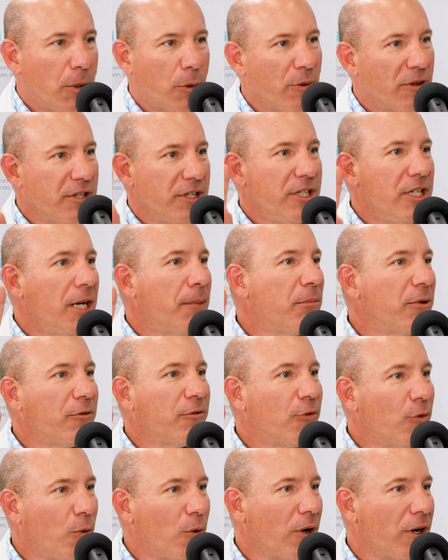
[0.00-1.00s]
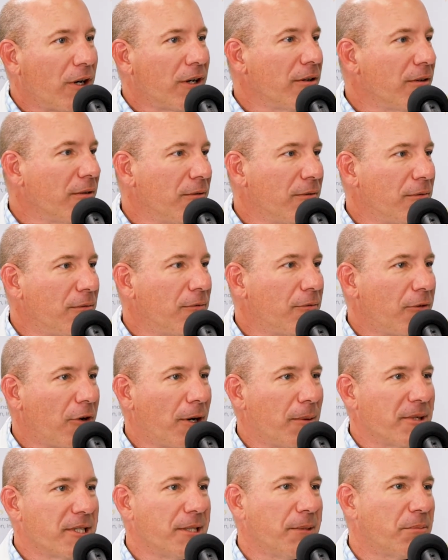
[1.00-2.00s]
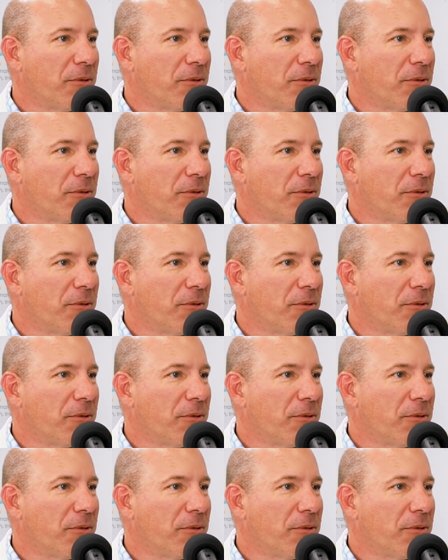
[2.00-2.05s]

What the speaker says: but we're the number 4 pharmacy